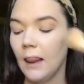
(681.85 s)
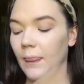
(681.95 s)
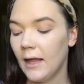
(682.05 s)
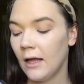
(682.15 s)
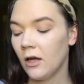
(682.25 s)

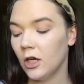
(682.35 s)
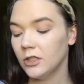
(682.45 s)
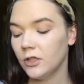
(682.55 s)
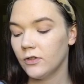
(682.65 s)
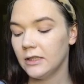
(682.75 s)
that I
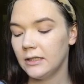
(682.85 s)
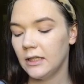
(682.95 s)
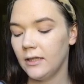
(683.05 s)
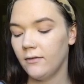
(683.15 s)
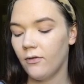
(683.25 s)
also
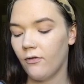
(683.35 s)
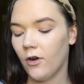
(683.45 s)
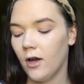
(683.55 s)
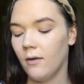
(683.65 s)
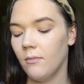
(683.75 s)
received
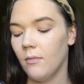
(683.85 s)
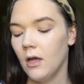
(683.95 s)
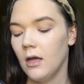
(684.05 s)
from